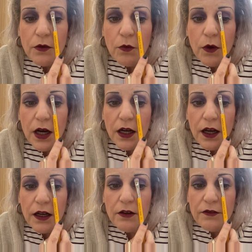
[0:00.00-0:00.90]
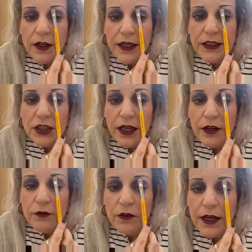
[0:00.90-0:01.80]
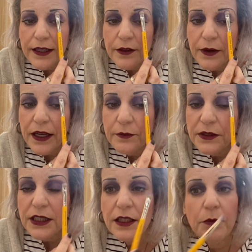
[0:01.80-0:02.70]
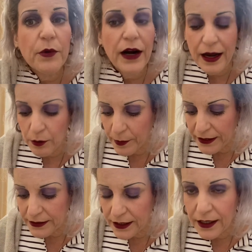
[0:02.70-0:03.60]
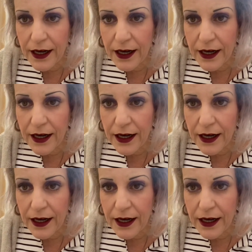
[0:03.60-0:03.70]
One colour of eyeshadow right the way up to the brow, basically.